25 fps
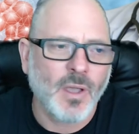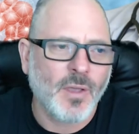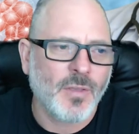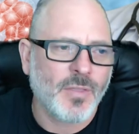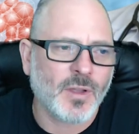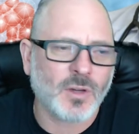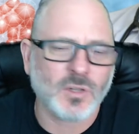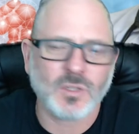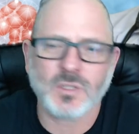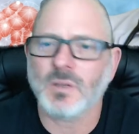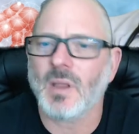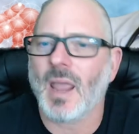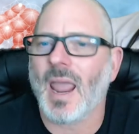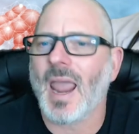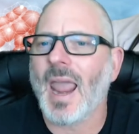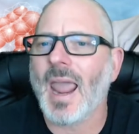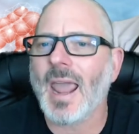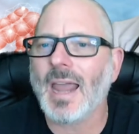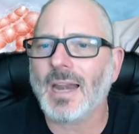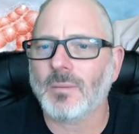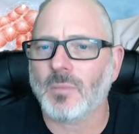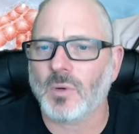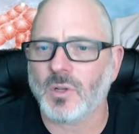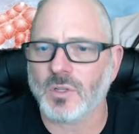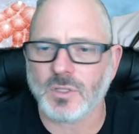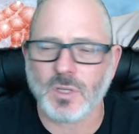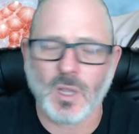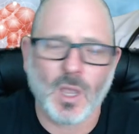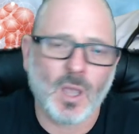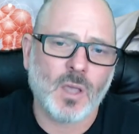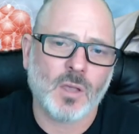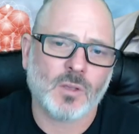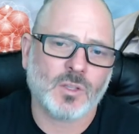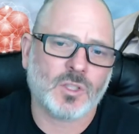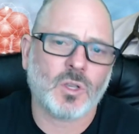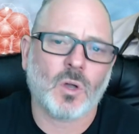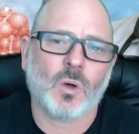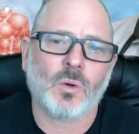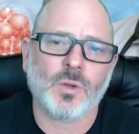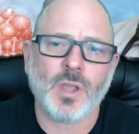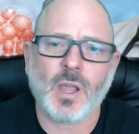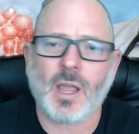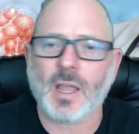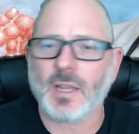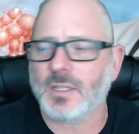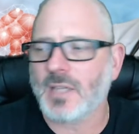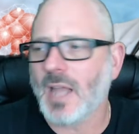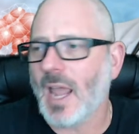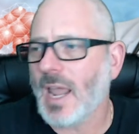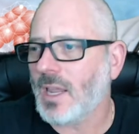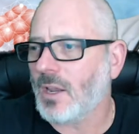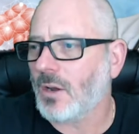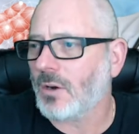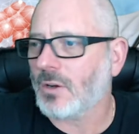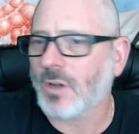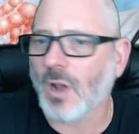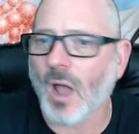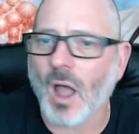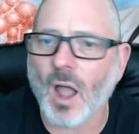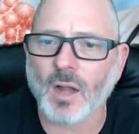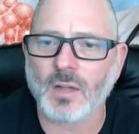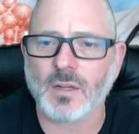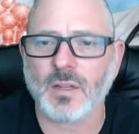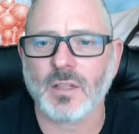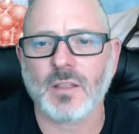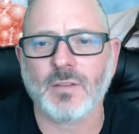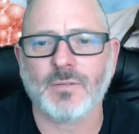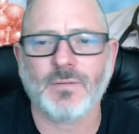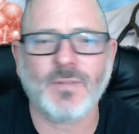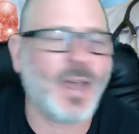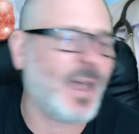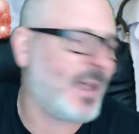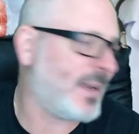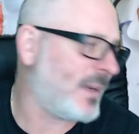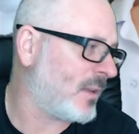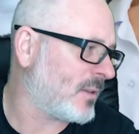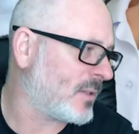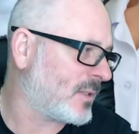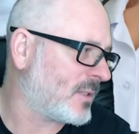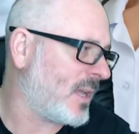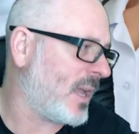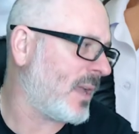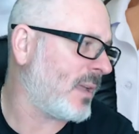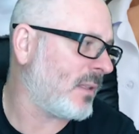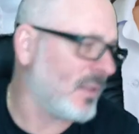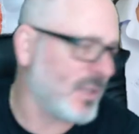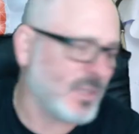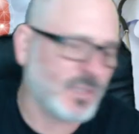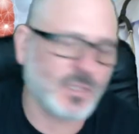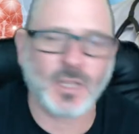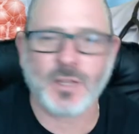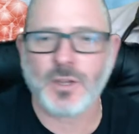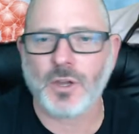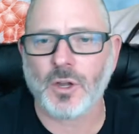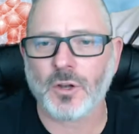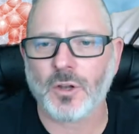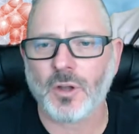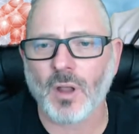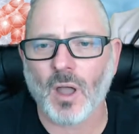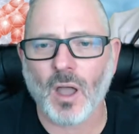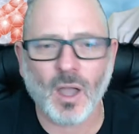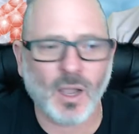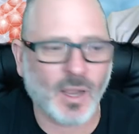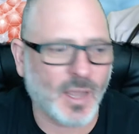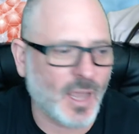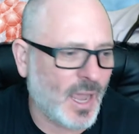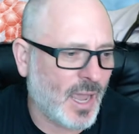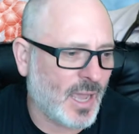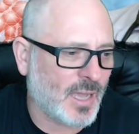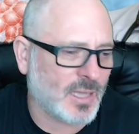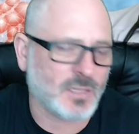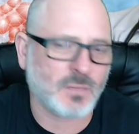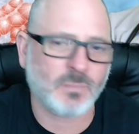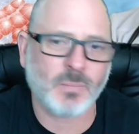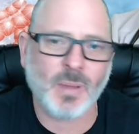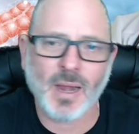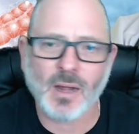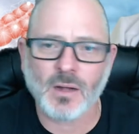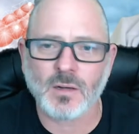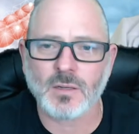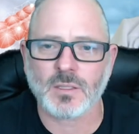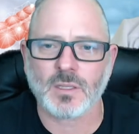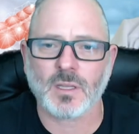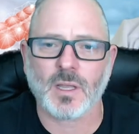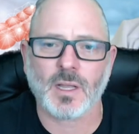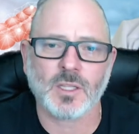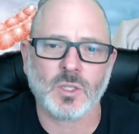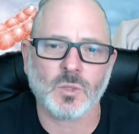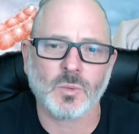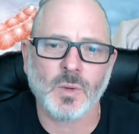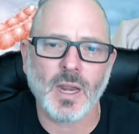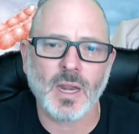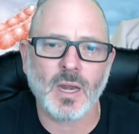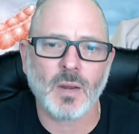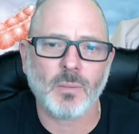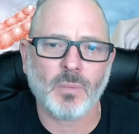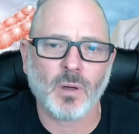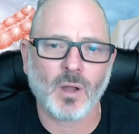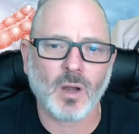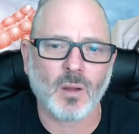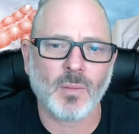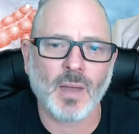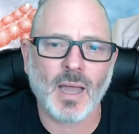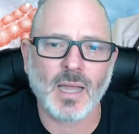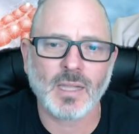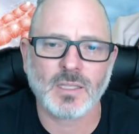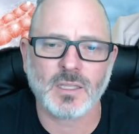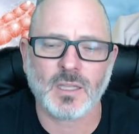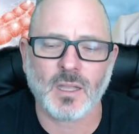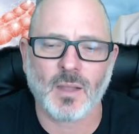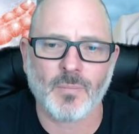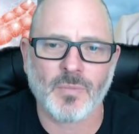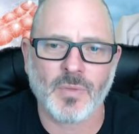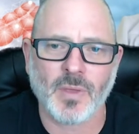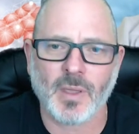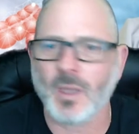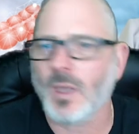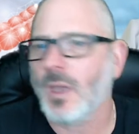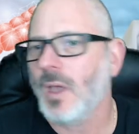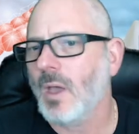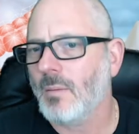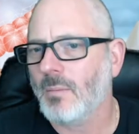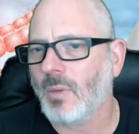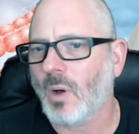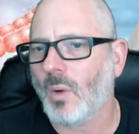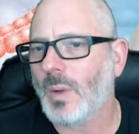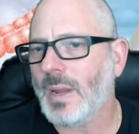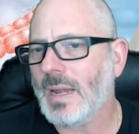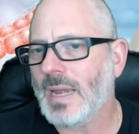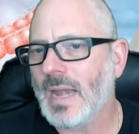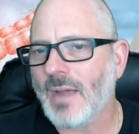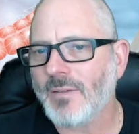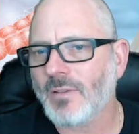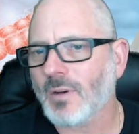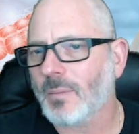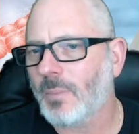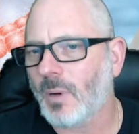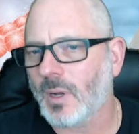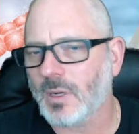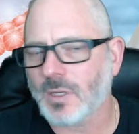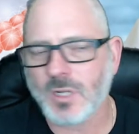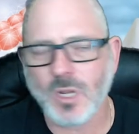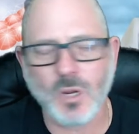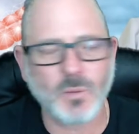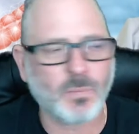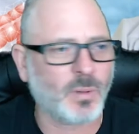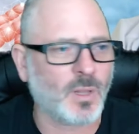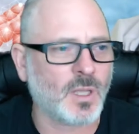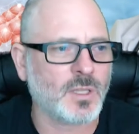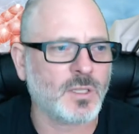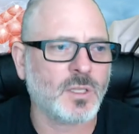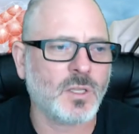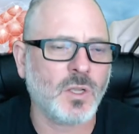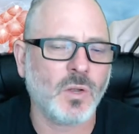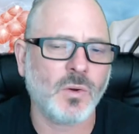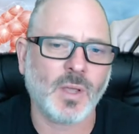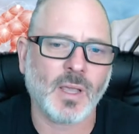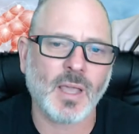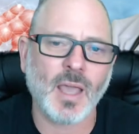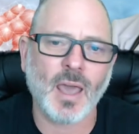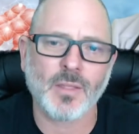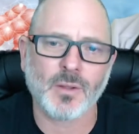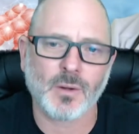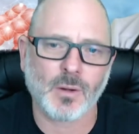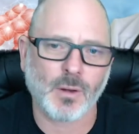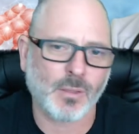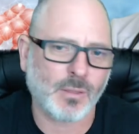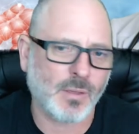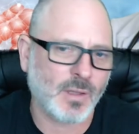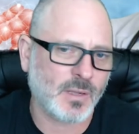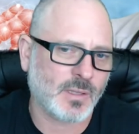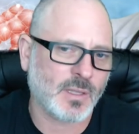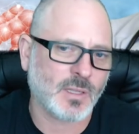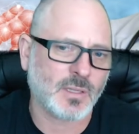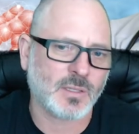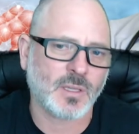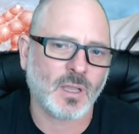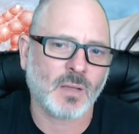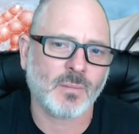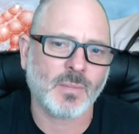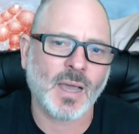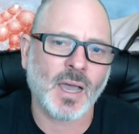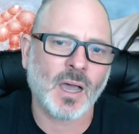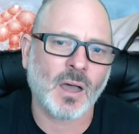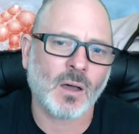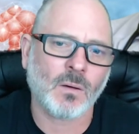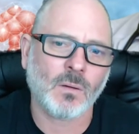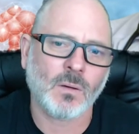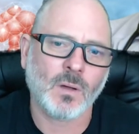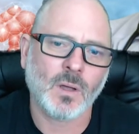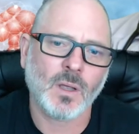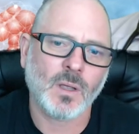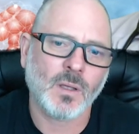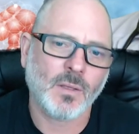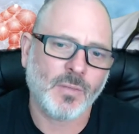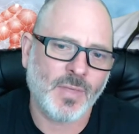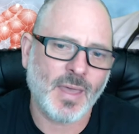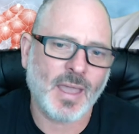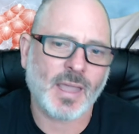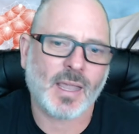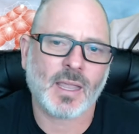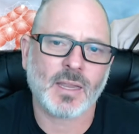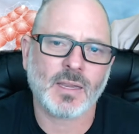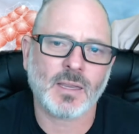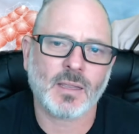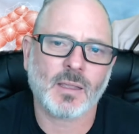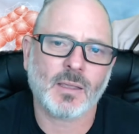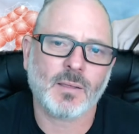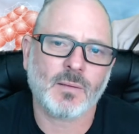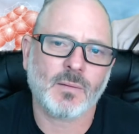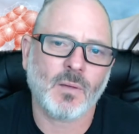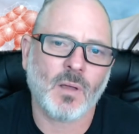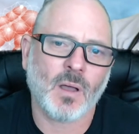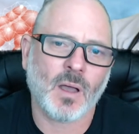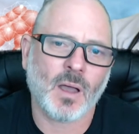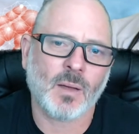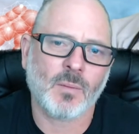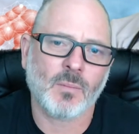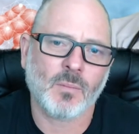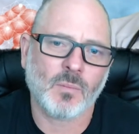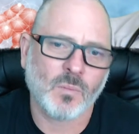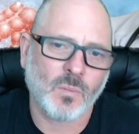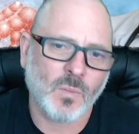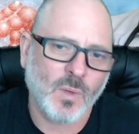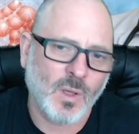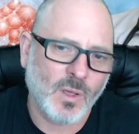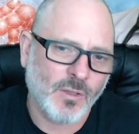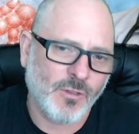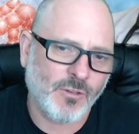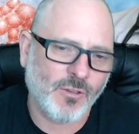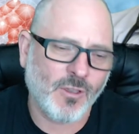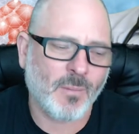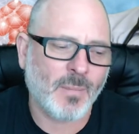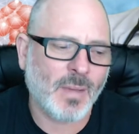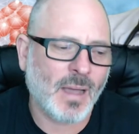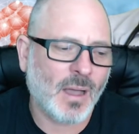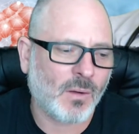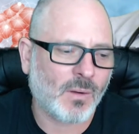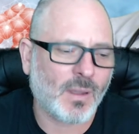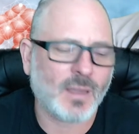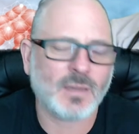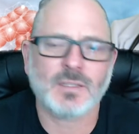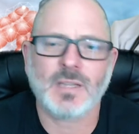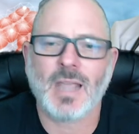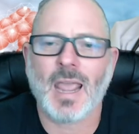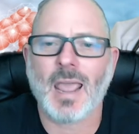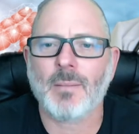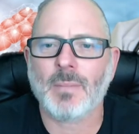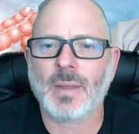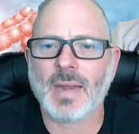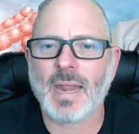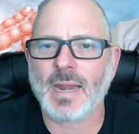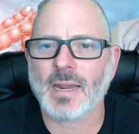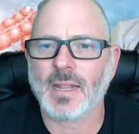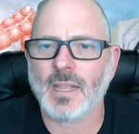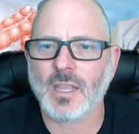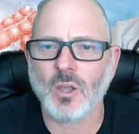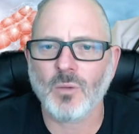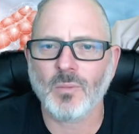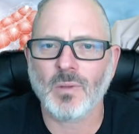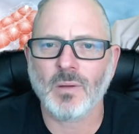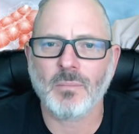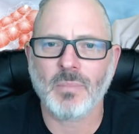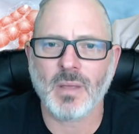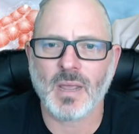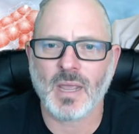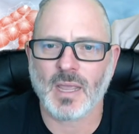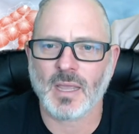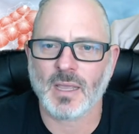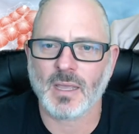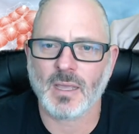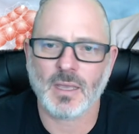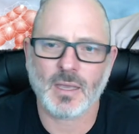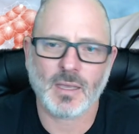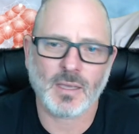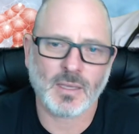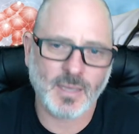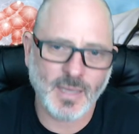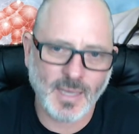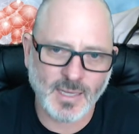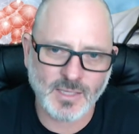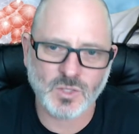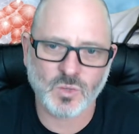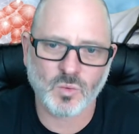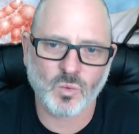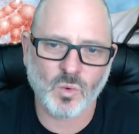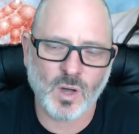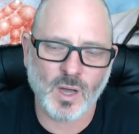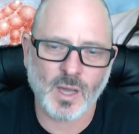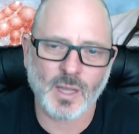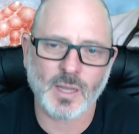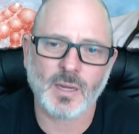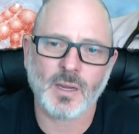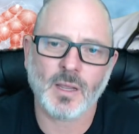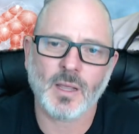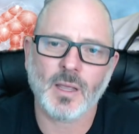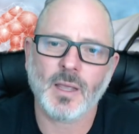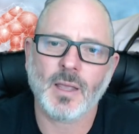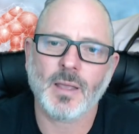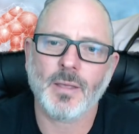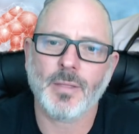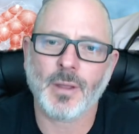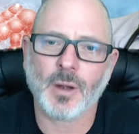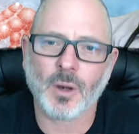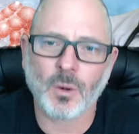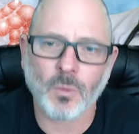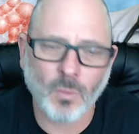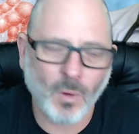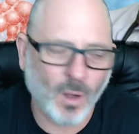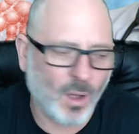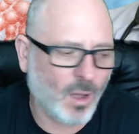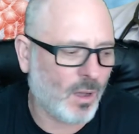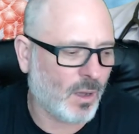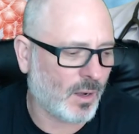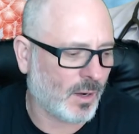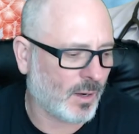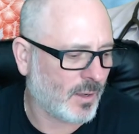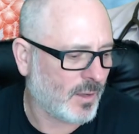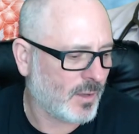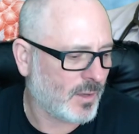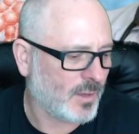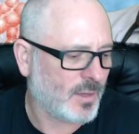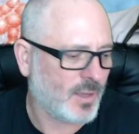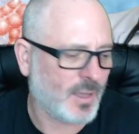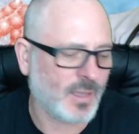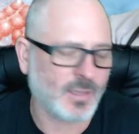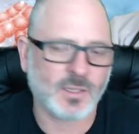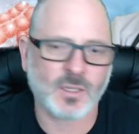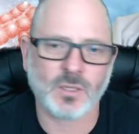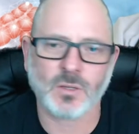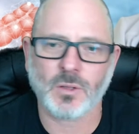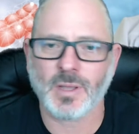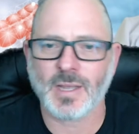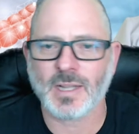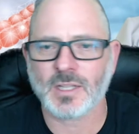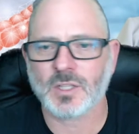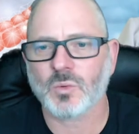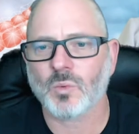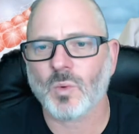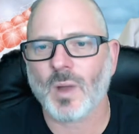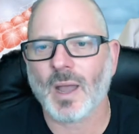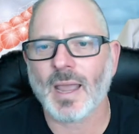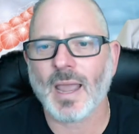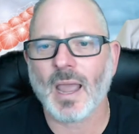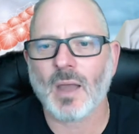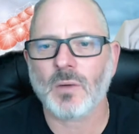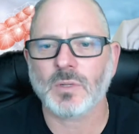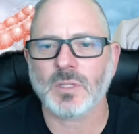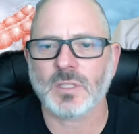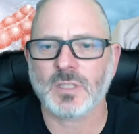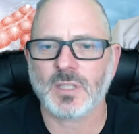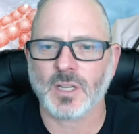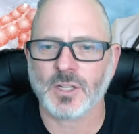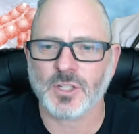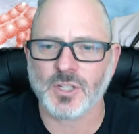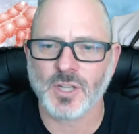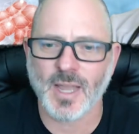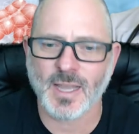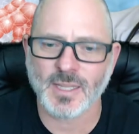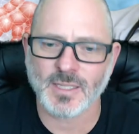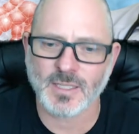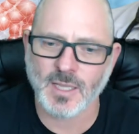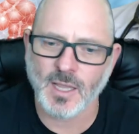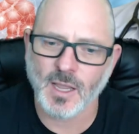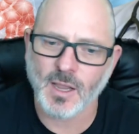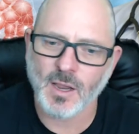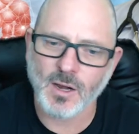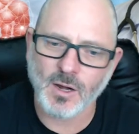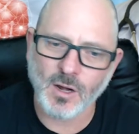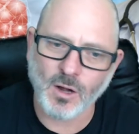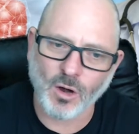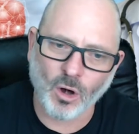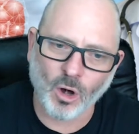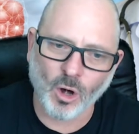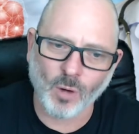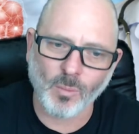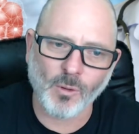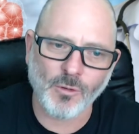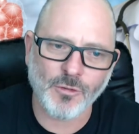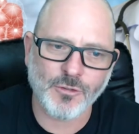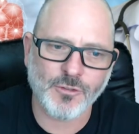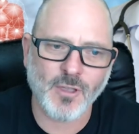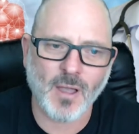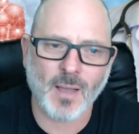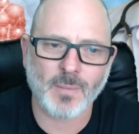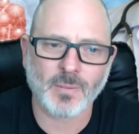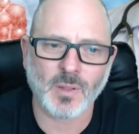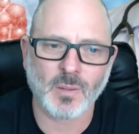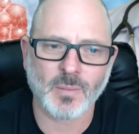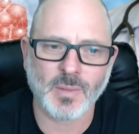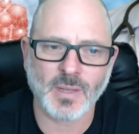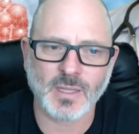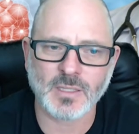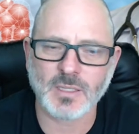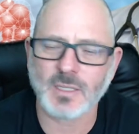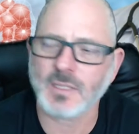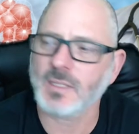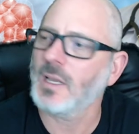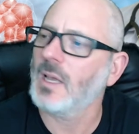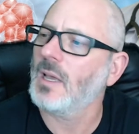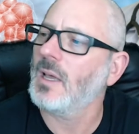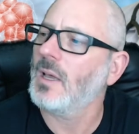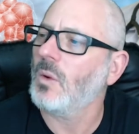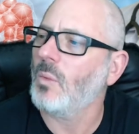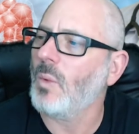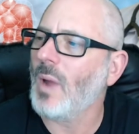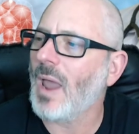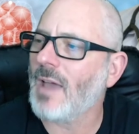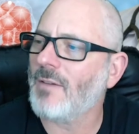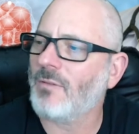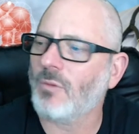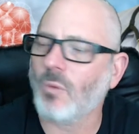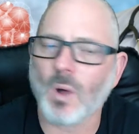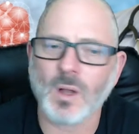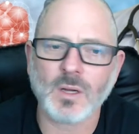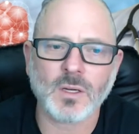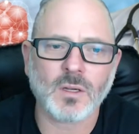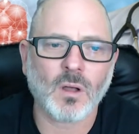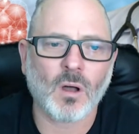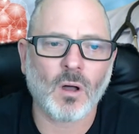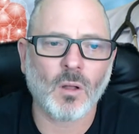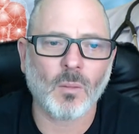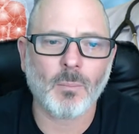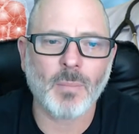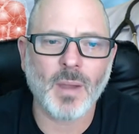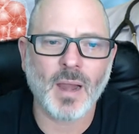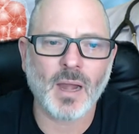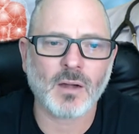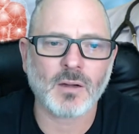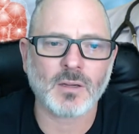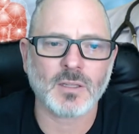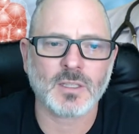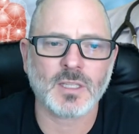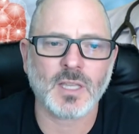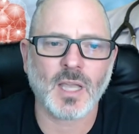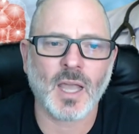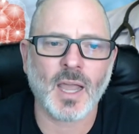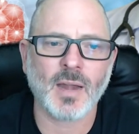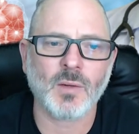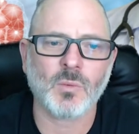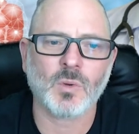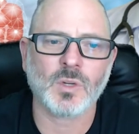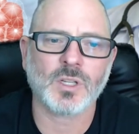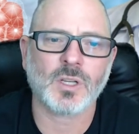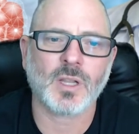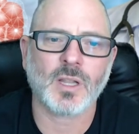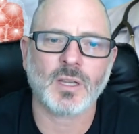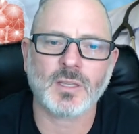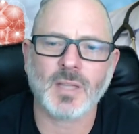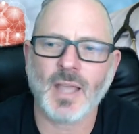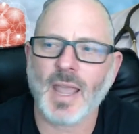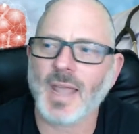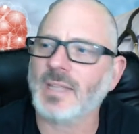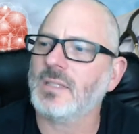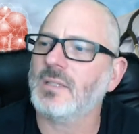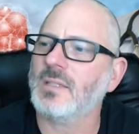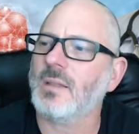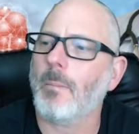There's animals. So you can take your dog to the vet and they'll say, listen, your dog has parasites. We need to put them on something. But we never put two plus two together and think that somehow that can um, somehow contaminate a human being. Guess what? They're wrong. And so that's why I would suggest herbal supplements we have one called Paracide, which contains the